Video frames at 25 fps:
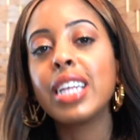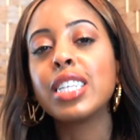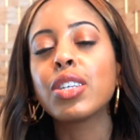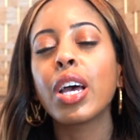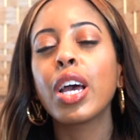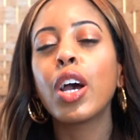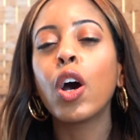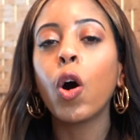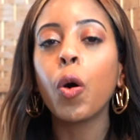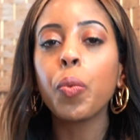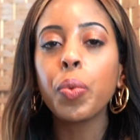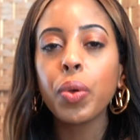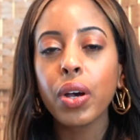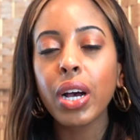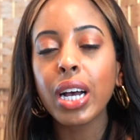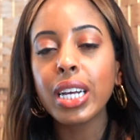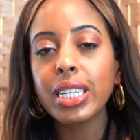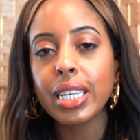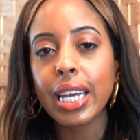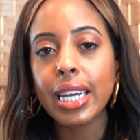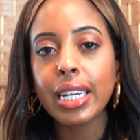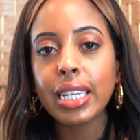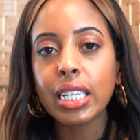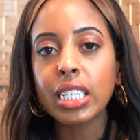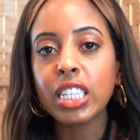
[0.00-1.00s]
So I hope you guys
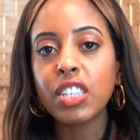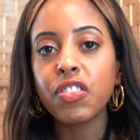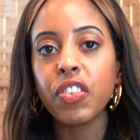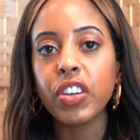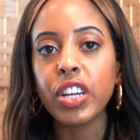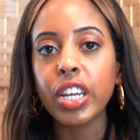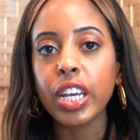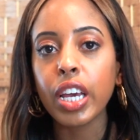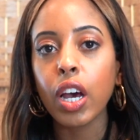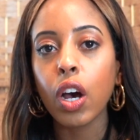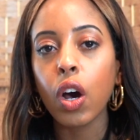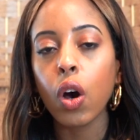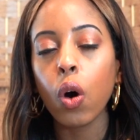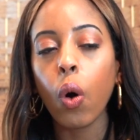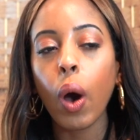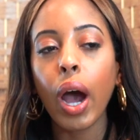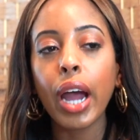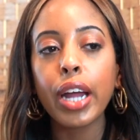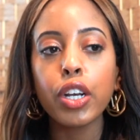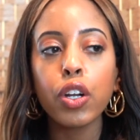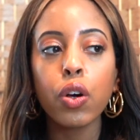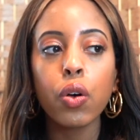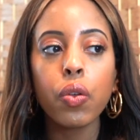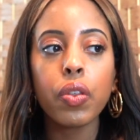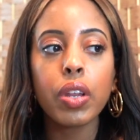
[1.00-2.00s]
like this video. I
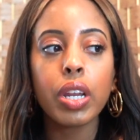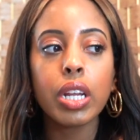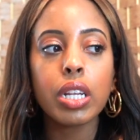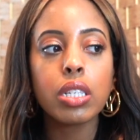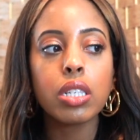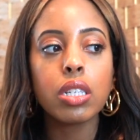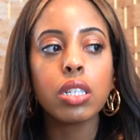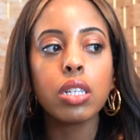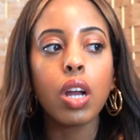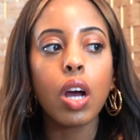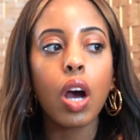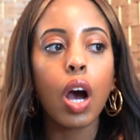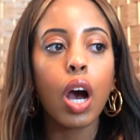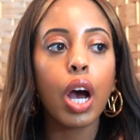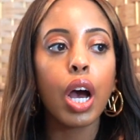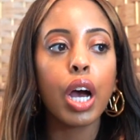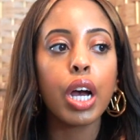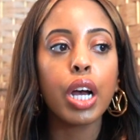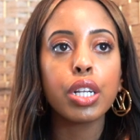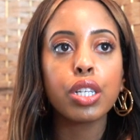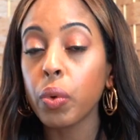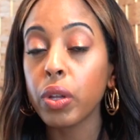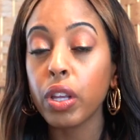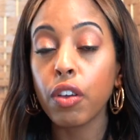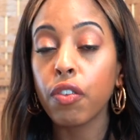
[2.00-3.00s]
know that it's
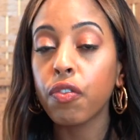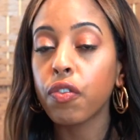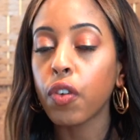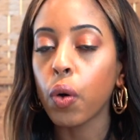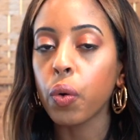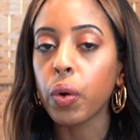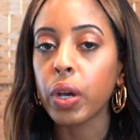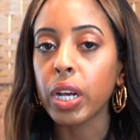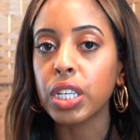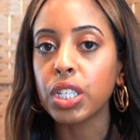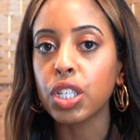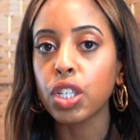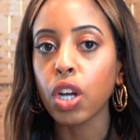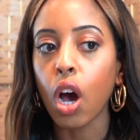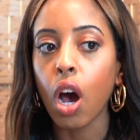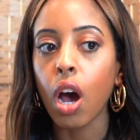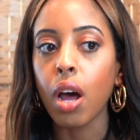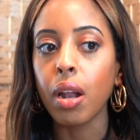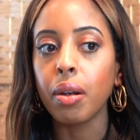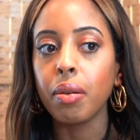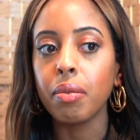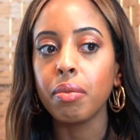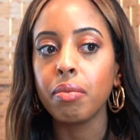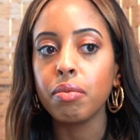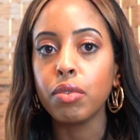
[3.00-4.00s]
not really focused
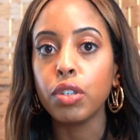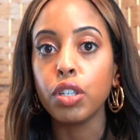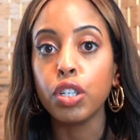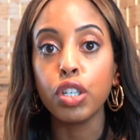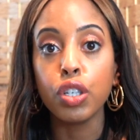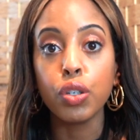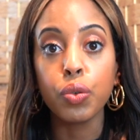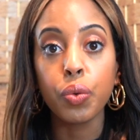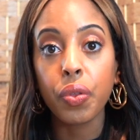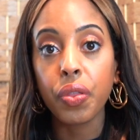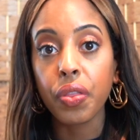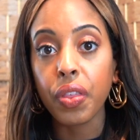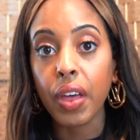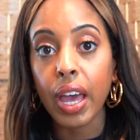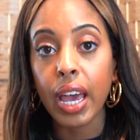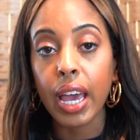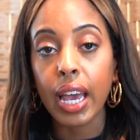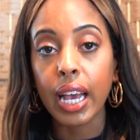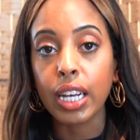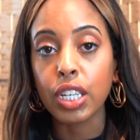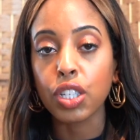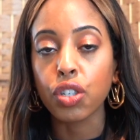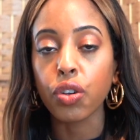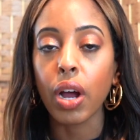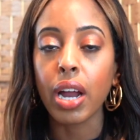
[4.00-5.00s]
on new
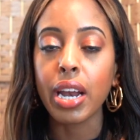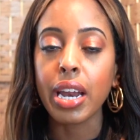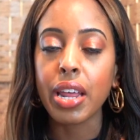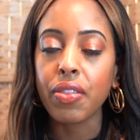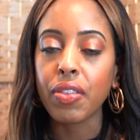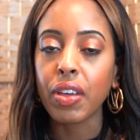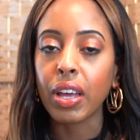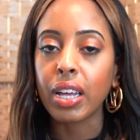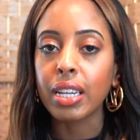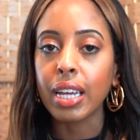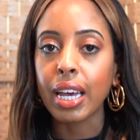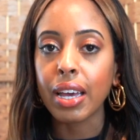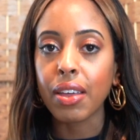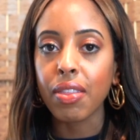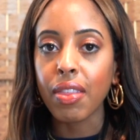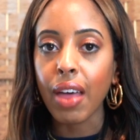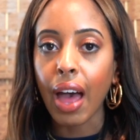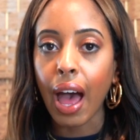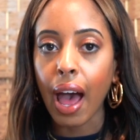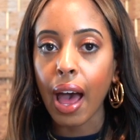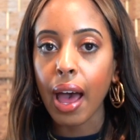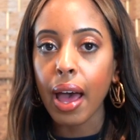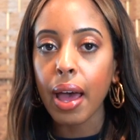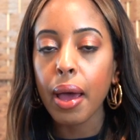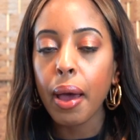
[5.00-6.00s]
things or anything like
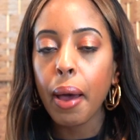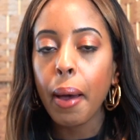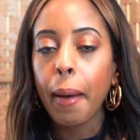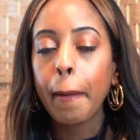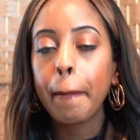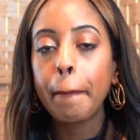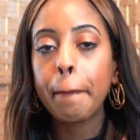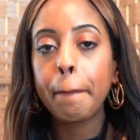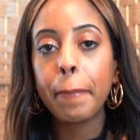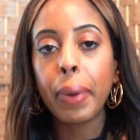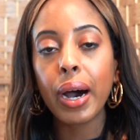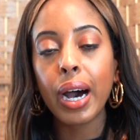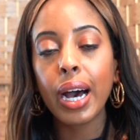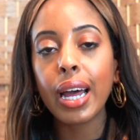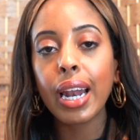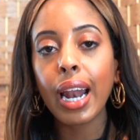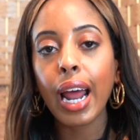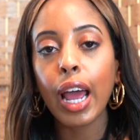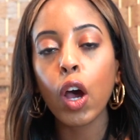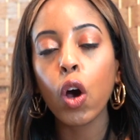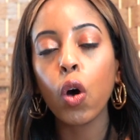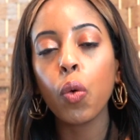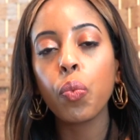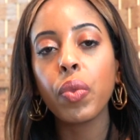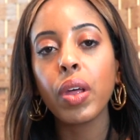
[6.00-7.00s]
that, but I
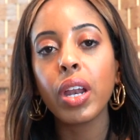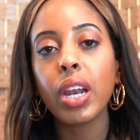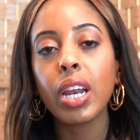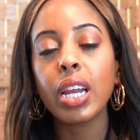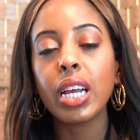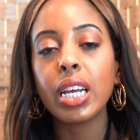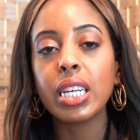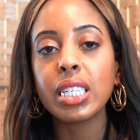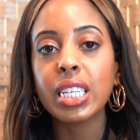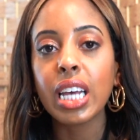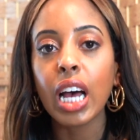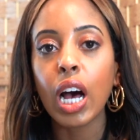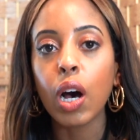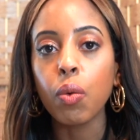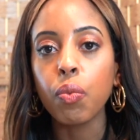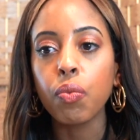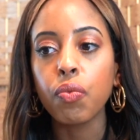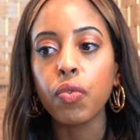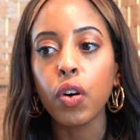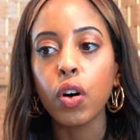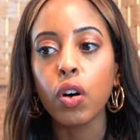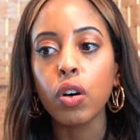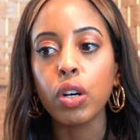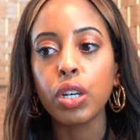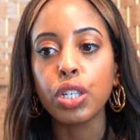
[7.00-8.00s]
hope that it is
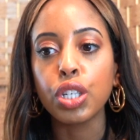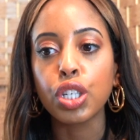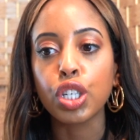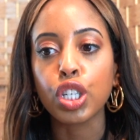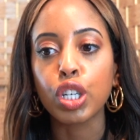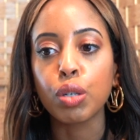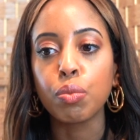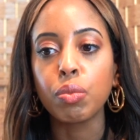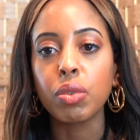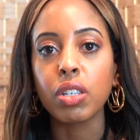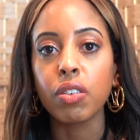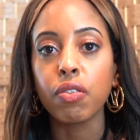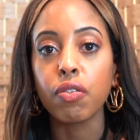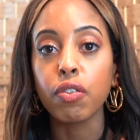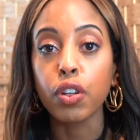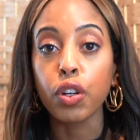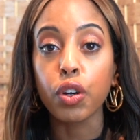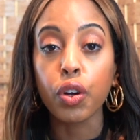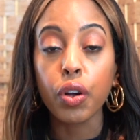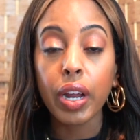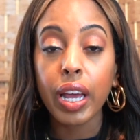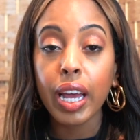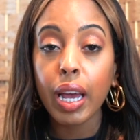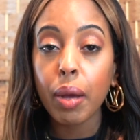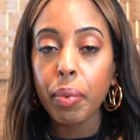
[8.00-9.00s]
helpful in terms of
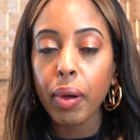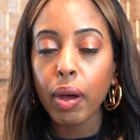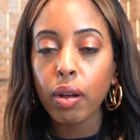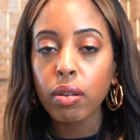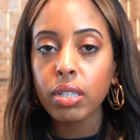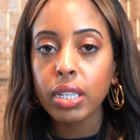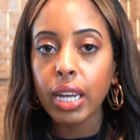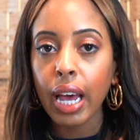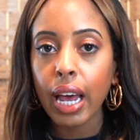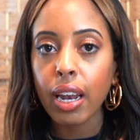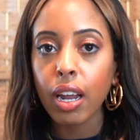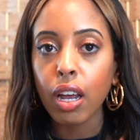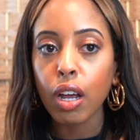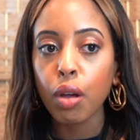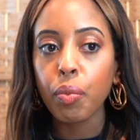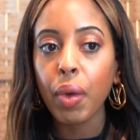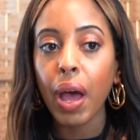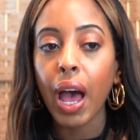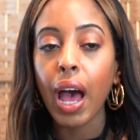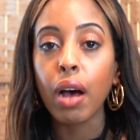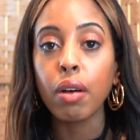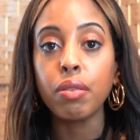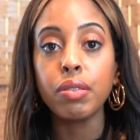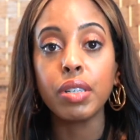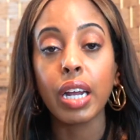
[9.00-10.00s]
learning about denim,
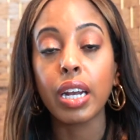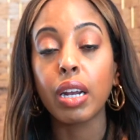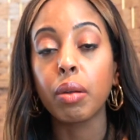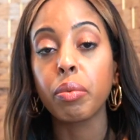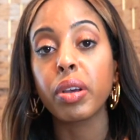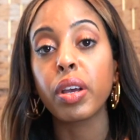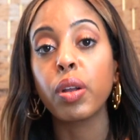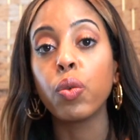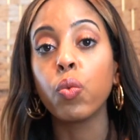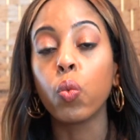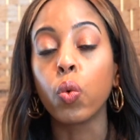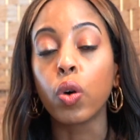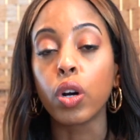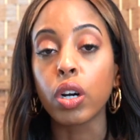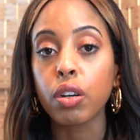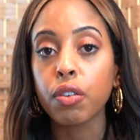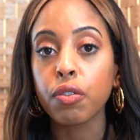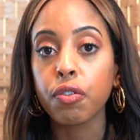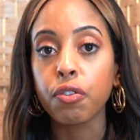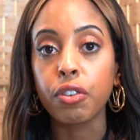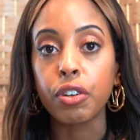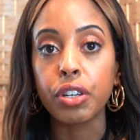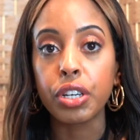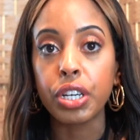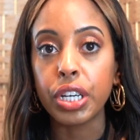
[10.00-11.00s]
how denim can work
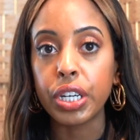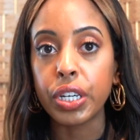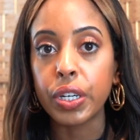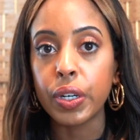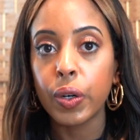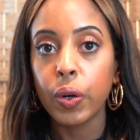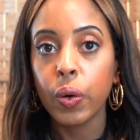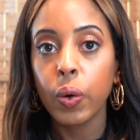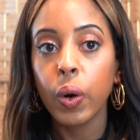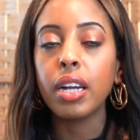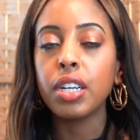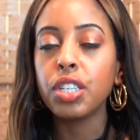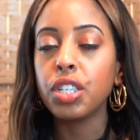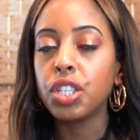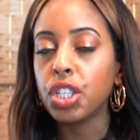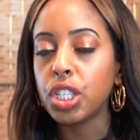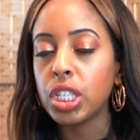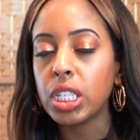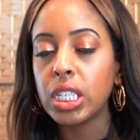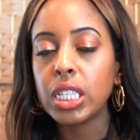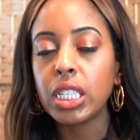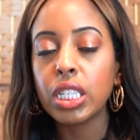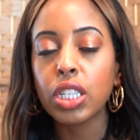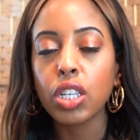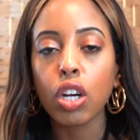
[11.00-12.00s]
for you.
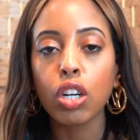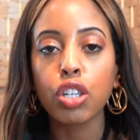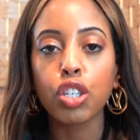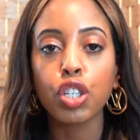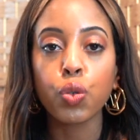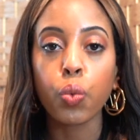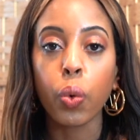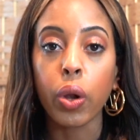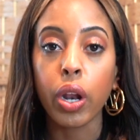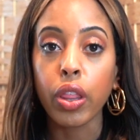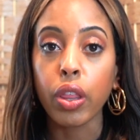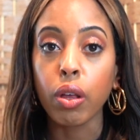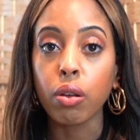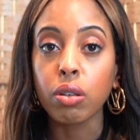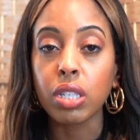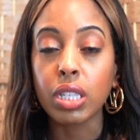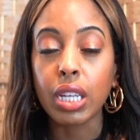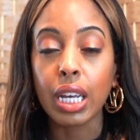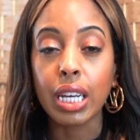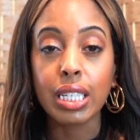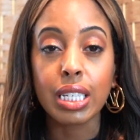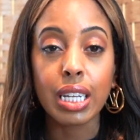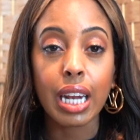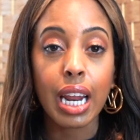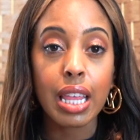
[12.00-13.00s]
Jeans are just one of those
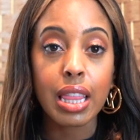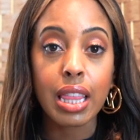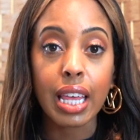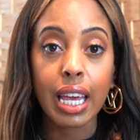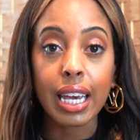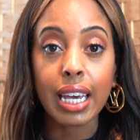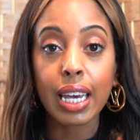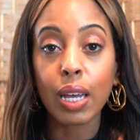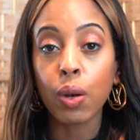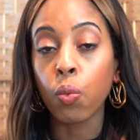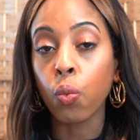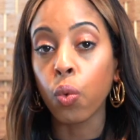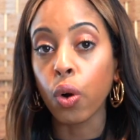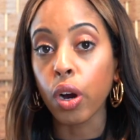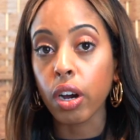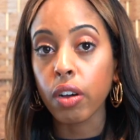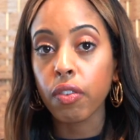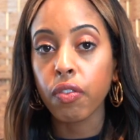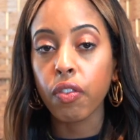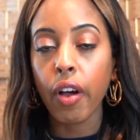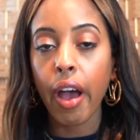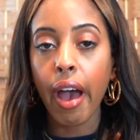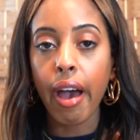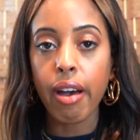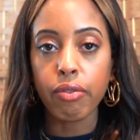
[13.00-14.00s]
things that I think can work
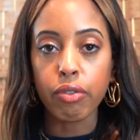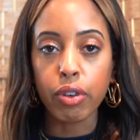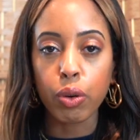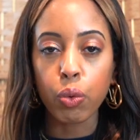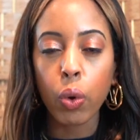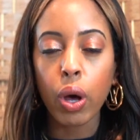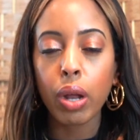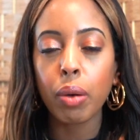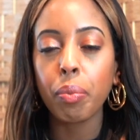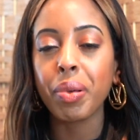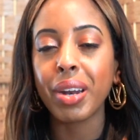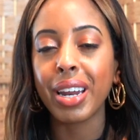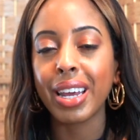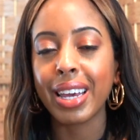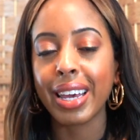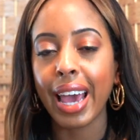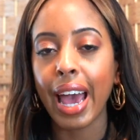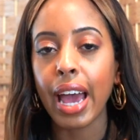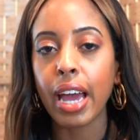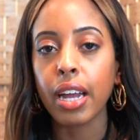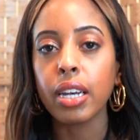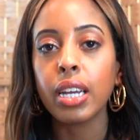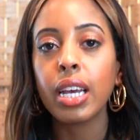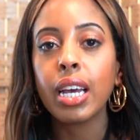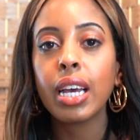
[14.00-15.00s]
for everyone, but
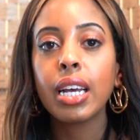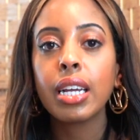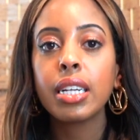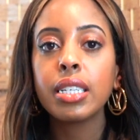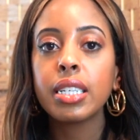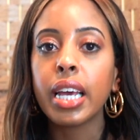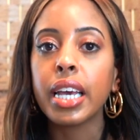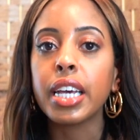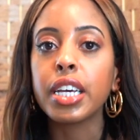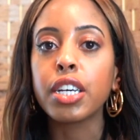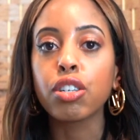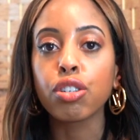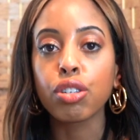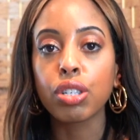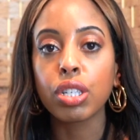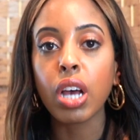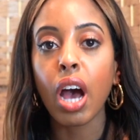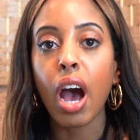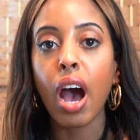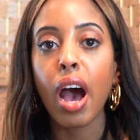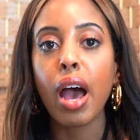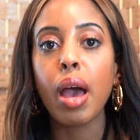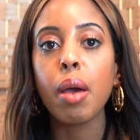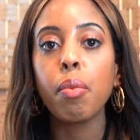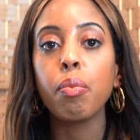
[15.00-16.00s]
again, take your
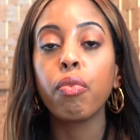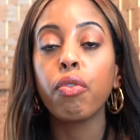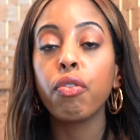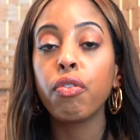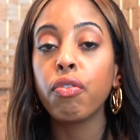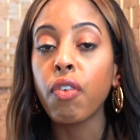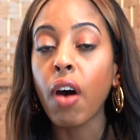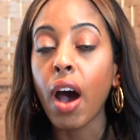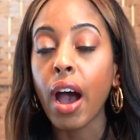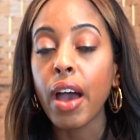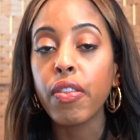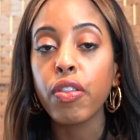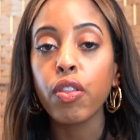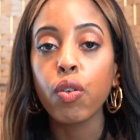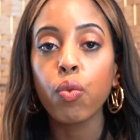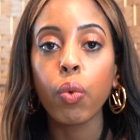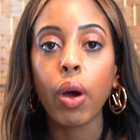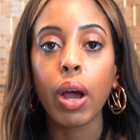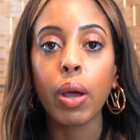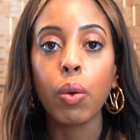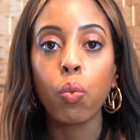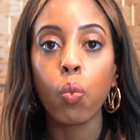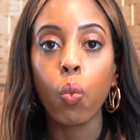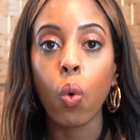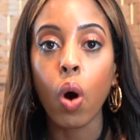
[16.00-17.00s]
time, find the
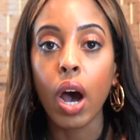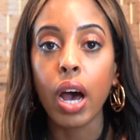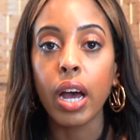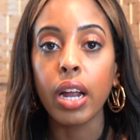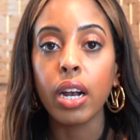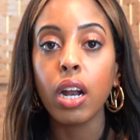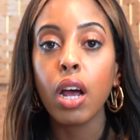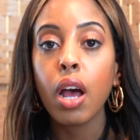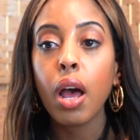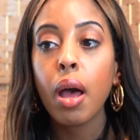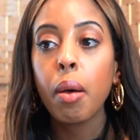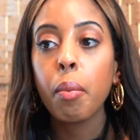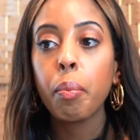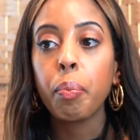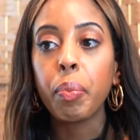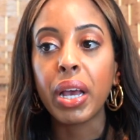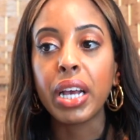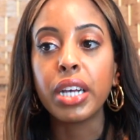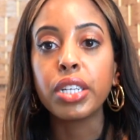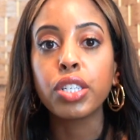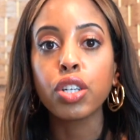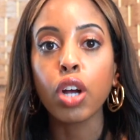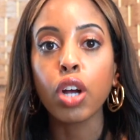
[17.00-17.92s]
right one based